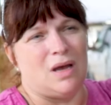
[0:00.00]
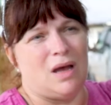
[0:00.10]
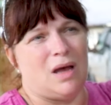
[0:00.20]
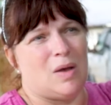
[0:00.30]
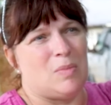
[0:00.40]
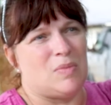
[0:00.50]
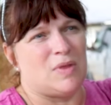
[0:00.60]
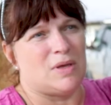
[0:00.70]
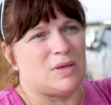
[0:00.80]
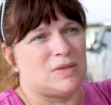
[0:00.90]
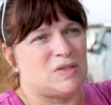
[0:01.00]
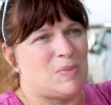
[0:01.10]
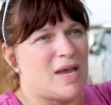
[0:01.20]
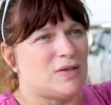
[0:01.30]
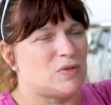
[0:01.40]
the
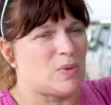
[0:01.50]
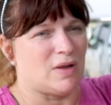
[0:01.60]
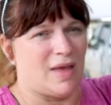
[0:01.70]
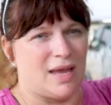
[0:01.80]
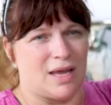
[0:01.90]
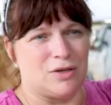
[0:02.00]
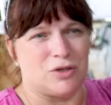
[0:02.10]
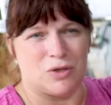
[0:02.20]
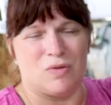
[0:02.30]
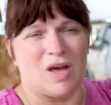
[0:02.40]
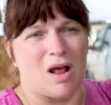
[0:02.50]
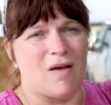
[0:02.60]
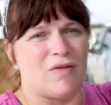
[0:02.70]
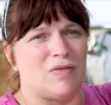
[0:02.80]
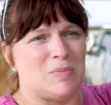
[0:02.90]
space where they can chew that
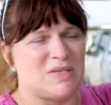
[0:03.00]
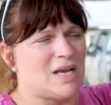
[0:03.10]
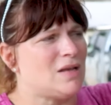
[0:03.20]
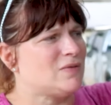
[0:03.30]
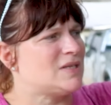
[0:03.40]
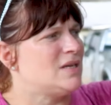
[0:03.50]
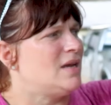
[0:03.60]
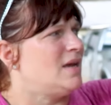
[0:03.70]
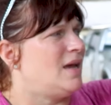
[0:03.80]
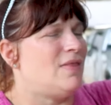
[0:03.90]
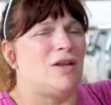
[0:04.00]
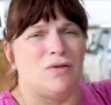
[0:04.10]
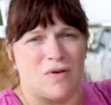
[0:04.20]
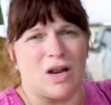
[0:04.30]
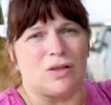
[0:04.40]
off of themselves, and then
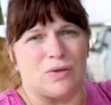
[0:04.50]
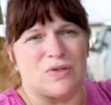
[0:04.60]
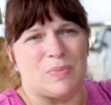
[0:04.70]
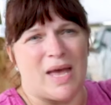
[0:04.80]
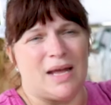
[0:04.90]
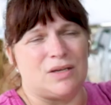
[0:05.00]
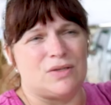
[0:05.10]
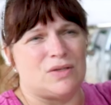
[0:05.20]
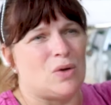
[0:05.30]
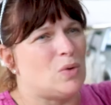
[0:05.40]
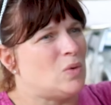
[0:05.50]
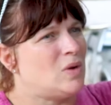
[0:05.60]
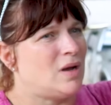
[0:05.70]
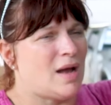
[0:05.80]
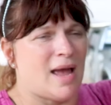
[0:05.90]
you've got a loose pet. So
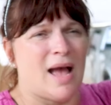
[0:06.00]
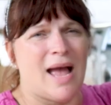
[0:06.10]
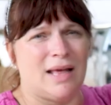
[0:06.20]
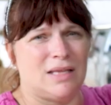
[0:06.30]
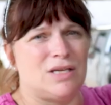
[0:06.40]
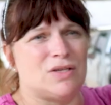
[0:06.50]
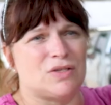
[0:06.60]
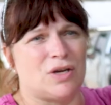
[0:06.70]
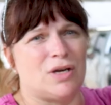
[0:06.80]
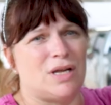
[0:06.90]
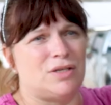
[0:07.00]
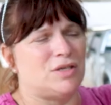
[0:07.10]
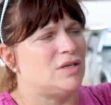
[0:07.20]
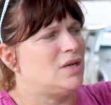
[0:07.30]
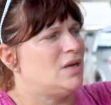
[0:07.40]
I highly
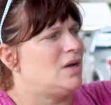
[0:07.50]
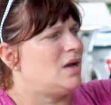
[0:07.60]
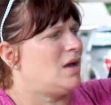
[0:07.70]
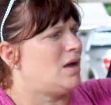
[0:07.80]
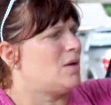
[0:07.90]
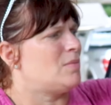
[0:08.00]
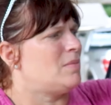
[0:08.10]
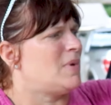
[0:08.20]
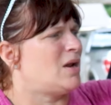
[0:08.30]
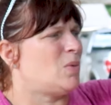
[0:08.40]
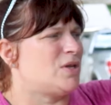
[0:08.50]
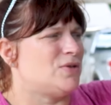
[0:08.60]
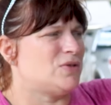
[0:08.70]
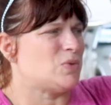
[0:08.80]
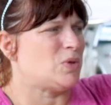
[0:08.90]
discourage, I don't want to
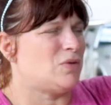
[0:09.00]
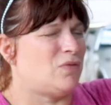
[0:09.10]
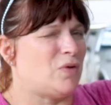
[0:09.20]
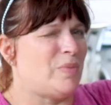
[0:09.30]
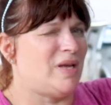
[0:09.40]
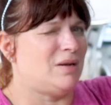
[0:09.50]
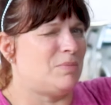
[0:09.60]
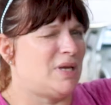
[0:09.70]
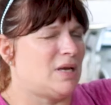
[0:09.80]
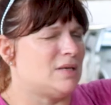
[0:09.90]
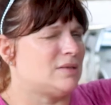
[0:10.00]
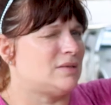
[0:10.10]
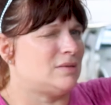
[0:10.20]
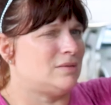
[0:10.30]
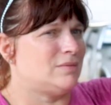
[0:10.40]
use the word forbid
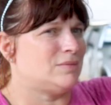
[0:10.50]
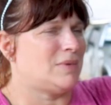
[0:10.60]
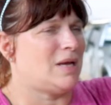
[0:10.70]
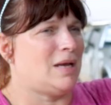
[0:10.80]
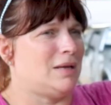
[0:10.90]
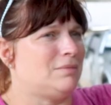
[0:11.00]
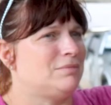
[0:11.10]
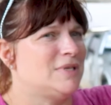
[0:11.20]
because I